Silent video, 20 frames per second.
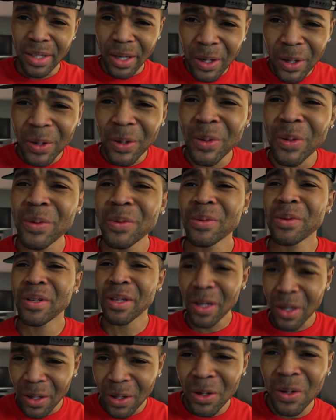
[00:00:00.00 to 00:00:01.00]
Don't
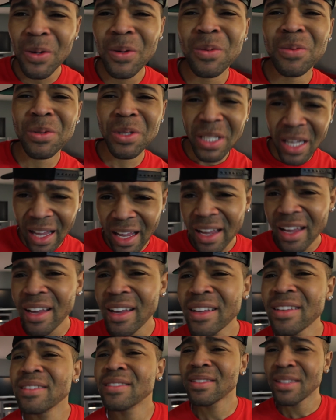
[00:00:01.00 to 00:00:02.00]
go
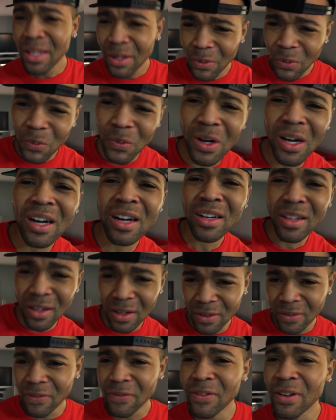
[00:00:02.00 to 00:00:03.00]
Jason
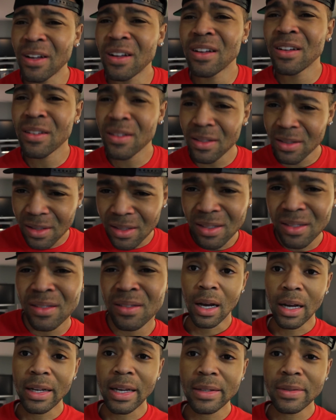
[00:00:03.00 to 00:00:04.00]

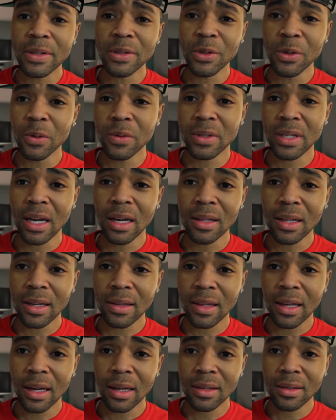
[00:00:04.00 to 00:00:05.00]
Waterfalls. I guess it do sound
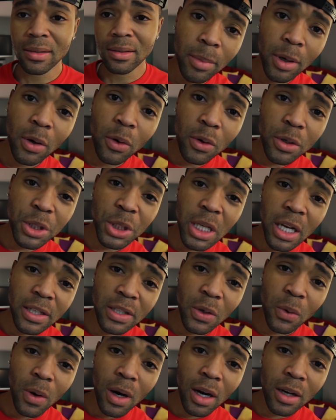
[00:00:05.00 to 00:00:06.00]
like that. But who is Jason